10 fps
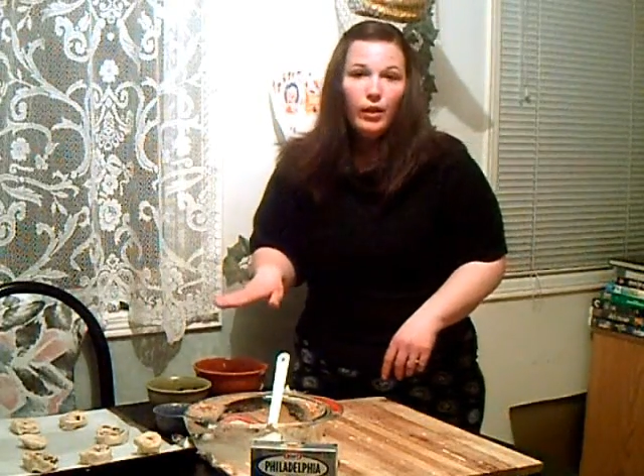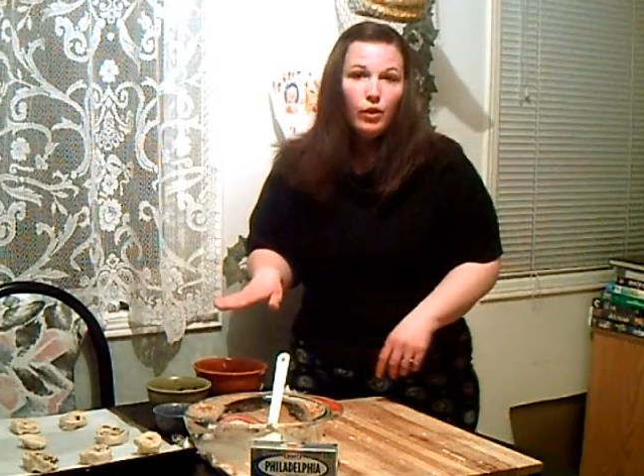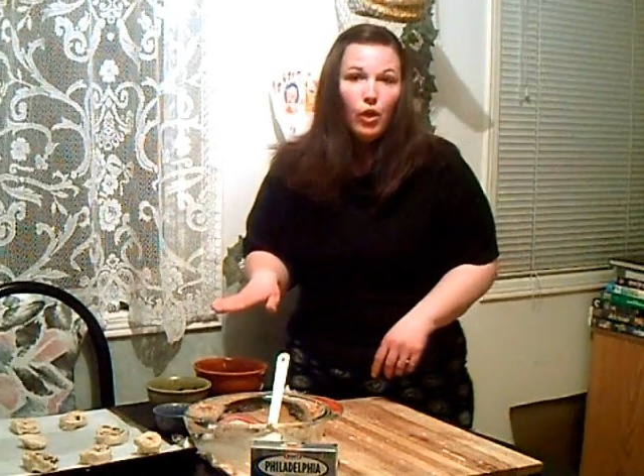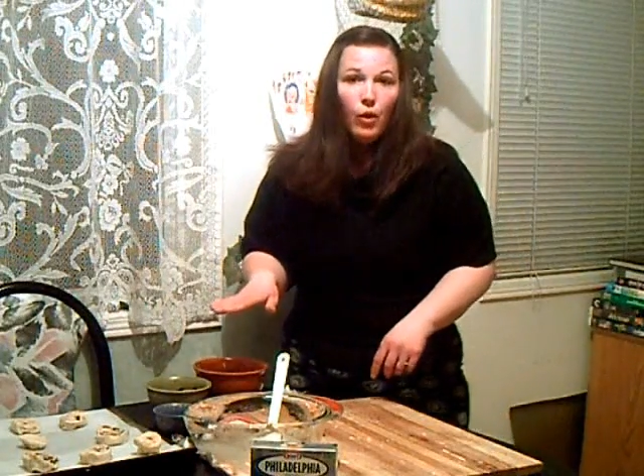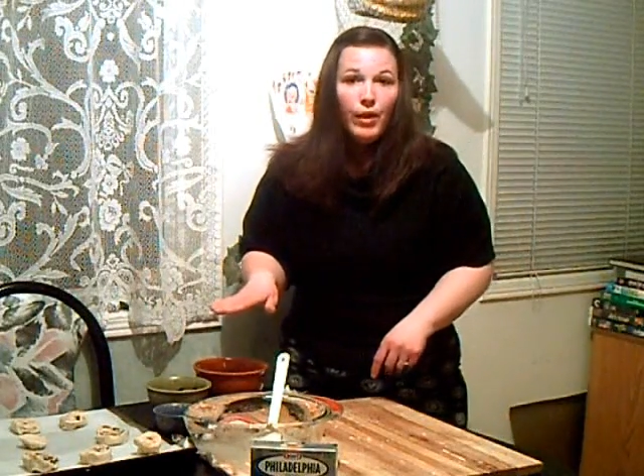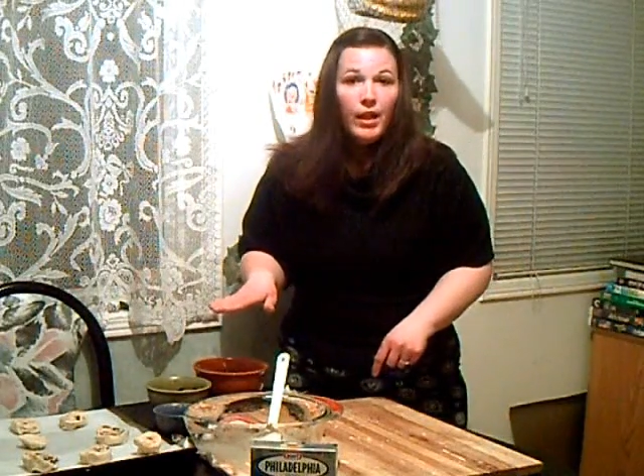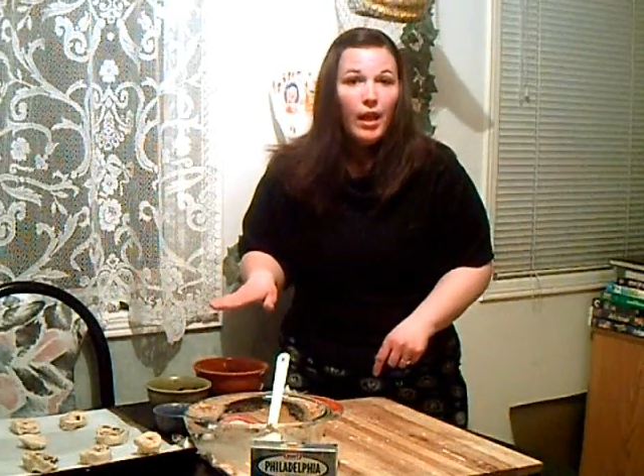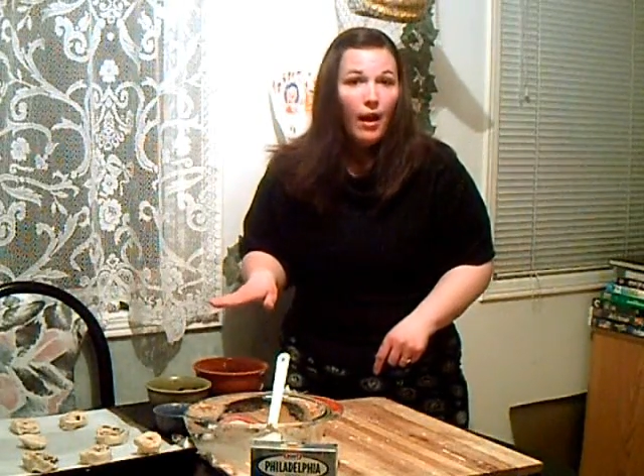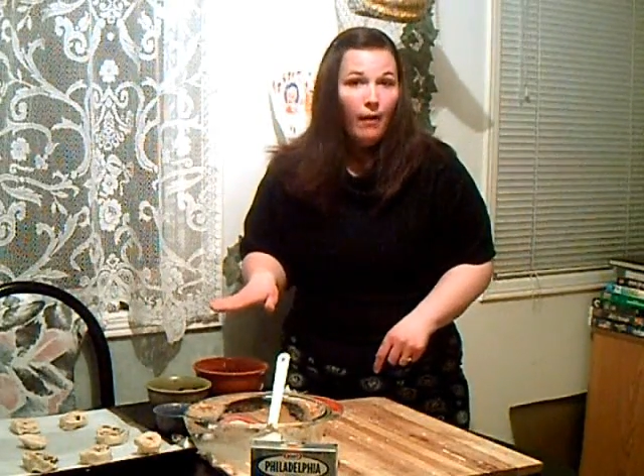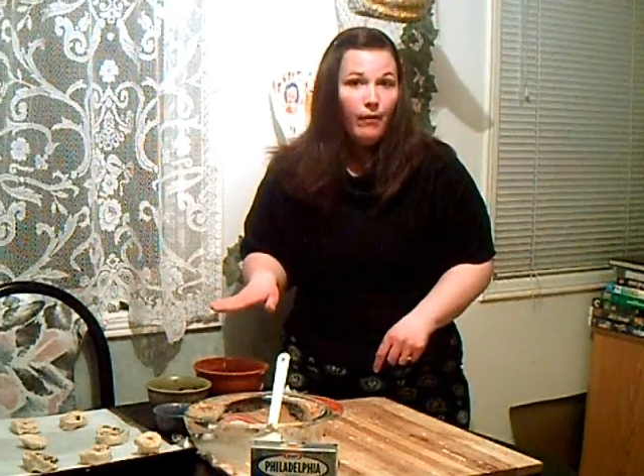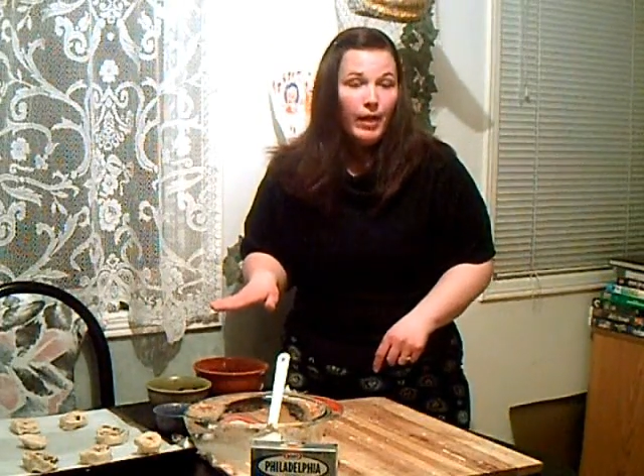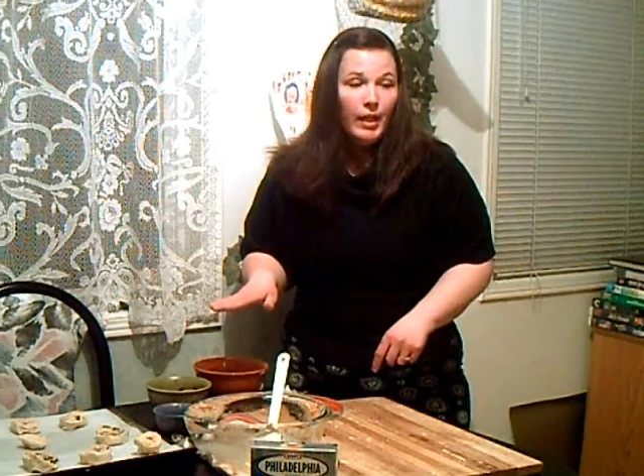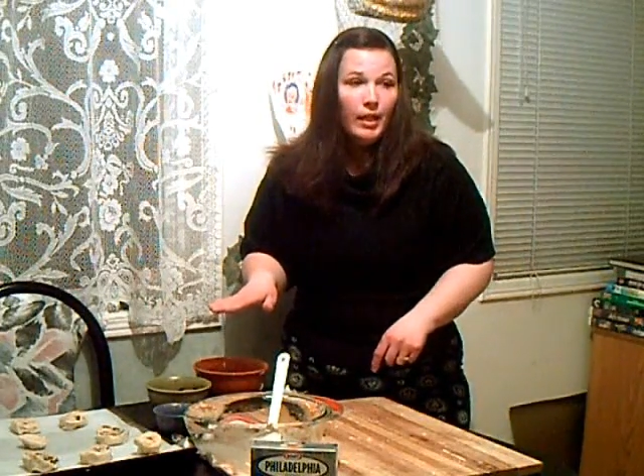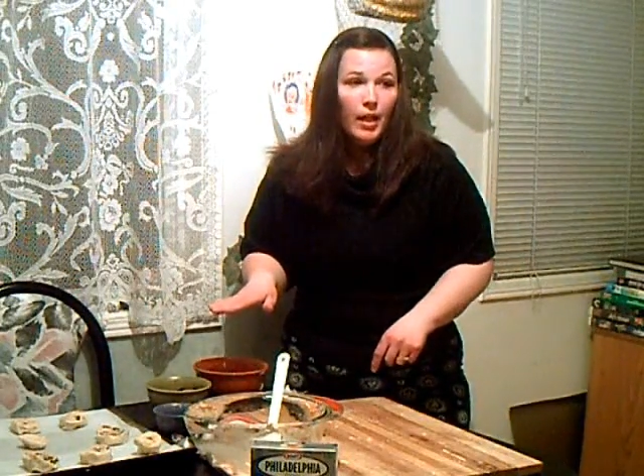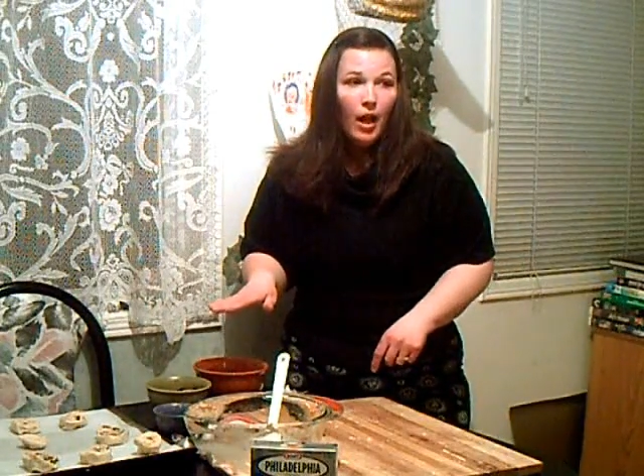So these will go in the
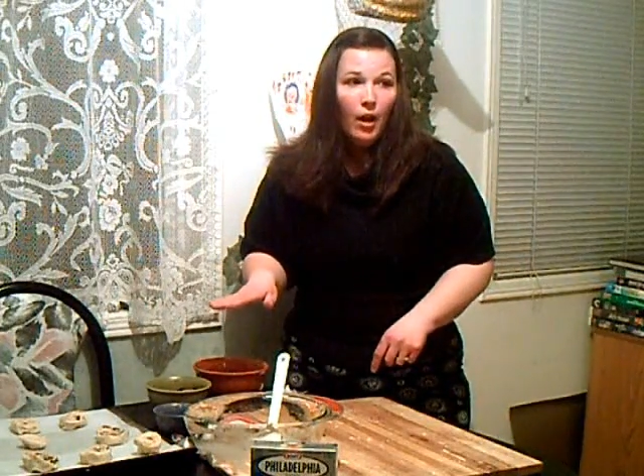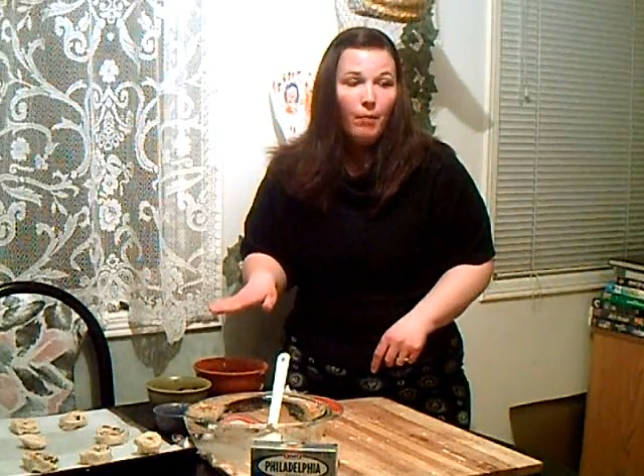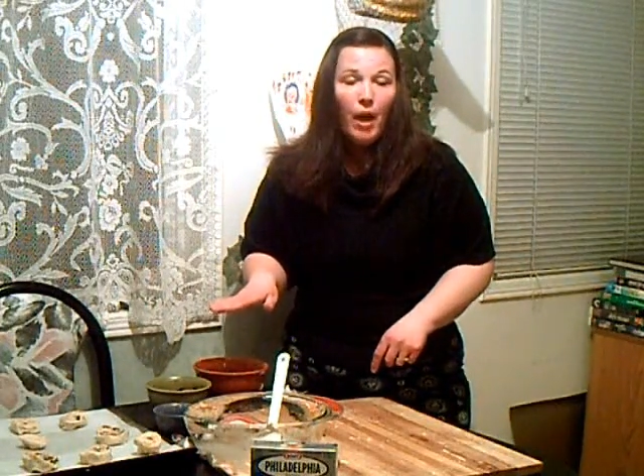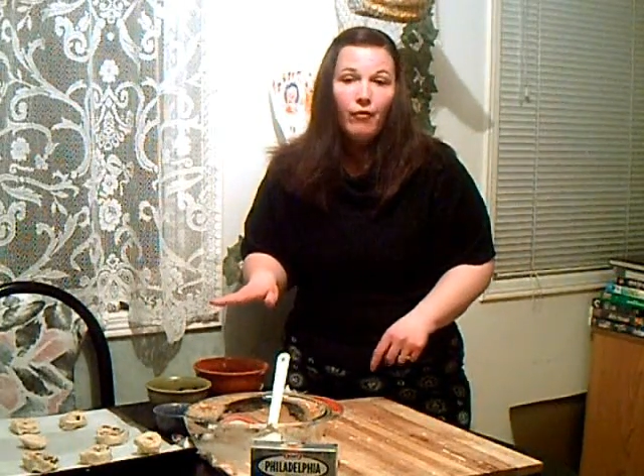oven.